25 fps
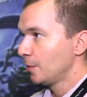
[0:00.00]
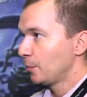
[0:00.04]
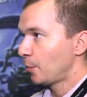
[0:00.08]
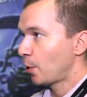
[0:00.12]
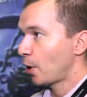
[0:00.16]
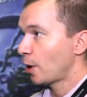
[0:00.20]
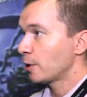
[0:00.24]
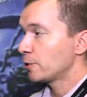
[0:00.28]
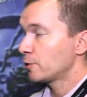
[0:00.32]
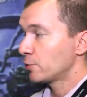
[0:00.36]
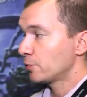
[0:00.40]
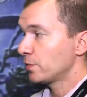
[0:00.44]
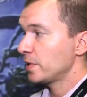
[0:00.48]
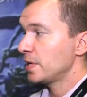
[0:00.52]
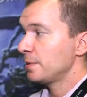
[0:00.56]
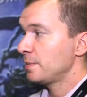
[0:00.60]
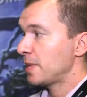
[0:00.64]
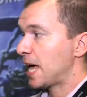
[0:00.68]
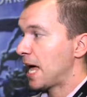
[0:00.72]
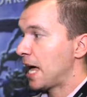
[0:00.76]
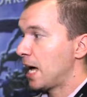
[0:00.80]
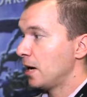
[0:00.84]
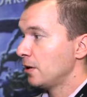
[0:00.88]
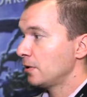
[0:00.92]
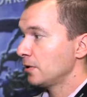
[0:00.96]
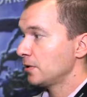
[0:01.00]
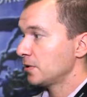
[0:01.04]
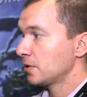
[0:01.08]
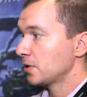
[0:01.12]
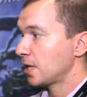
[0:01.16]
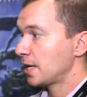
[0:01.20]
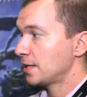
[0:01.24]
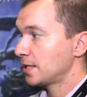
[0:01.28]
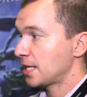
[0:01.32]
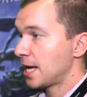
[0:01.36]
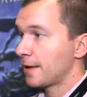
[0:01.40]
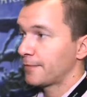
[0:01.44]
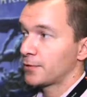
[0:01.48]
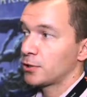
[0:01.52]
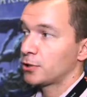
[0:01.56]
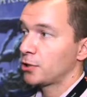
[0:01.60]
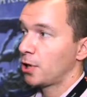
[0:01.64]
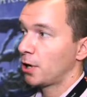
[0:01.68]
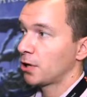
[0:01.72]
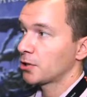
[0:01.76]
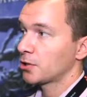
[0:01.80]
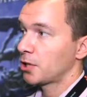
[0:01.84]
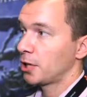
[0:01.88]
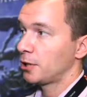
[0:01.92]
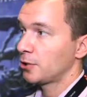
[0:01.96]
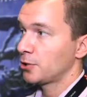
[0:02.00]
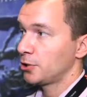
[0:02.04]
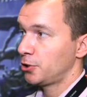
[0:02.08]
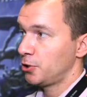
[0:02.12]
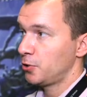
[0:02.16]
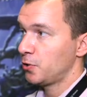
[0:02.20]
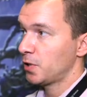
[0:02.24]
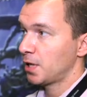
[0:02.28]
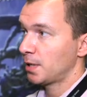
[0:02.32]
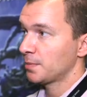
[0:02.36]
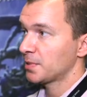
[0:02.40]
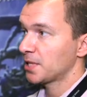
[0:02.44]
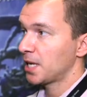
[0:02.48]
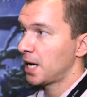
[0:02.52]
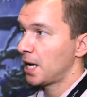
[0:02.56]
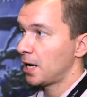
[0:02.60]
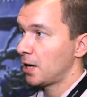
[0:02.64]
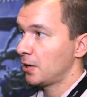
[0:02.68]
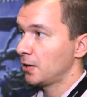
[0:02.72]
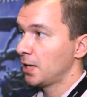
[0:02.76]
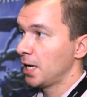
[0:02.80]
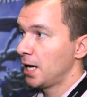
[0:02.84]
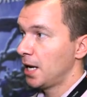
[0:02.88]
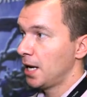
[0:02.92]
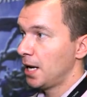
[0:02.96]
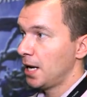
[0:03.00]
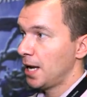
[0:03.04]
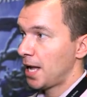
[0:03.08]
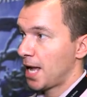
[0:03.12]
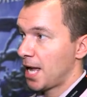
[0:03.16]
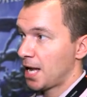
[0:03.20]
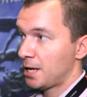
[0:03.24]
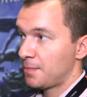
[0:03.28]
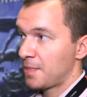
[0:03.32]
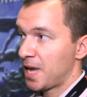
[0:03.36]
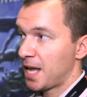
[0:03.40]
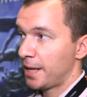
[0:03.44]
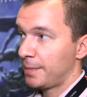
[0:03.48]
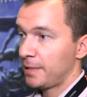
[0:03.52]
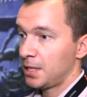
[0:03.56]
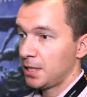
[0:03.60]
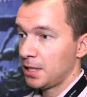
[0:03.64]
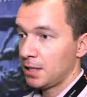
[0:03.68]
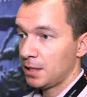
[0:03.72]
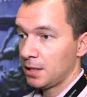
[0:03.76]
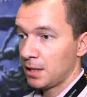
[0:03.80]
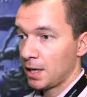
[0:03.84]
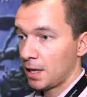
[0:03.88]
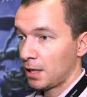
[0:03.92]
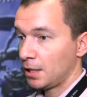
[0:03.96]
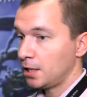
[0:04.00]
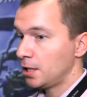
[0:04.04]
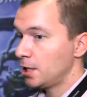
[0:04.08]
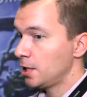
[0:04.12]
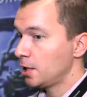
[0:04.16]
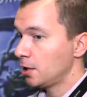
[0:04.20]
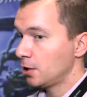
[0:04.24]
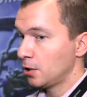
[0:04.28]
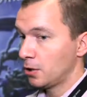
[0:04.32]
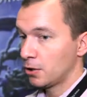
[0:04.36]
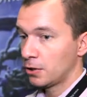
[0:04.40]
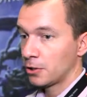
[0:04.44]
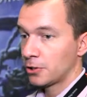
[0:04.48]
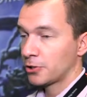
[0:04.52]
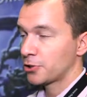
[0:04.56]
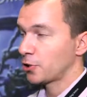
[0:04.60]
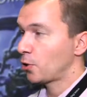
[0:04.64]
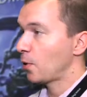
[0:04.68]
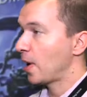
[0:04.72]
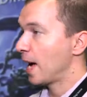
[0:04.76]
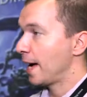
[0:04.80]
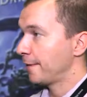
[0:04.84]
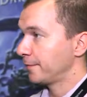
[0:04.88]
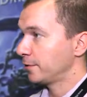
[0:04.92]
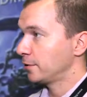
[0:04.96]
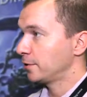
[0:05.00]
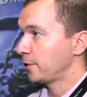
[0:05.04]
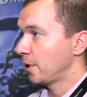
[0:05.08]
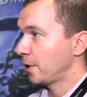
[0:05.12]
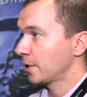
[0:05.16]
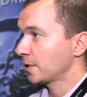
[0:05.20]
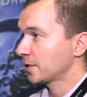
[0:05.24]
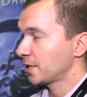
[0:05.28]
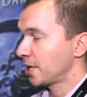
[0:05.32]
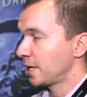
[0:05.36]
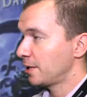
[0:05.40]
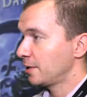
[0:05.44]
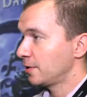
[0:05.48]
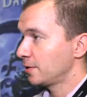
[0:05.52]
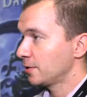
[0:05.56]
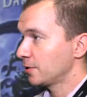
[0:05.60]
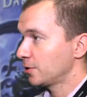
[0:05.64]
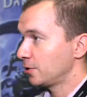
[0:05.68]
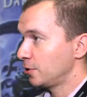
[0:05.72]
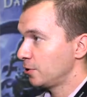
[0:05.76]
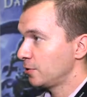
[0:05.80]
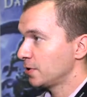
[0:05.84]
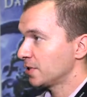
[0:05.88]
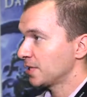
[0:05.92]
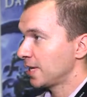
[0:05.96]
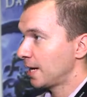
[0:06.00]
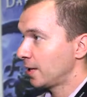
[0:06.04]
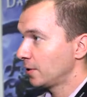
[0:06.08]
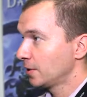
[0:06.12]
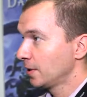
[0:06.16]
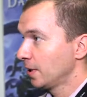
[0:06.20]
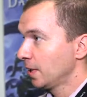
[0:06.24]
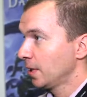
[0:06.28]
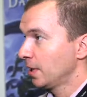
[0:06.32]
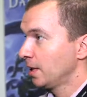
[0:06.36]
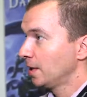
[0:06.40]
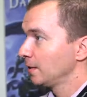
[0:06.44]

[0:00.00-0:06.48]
But our dream now is after Darksiders 2 comes out, and maybe a year or so after Darksiders 2 is out,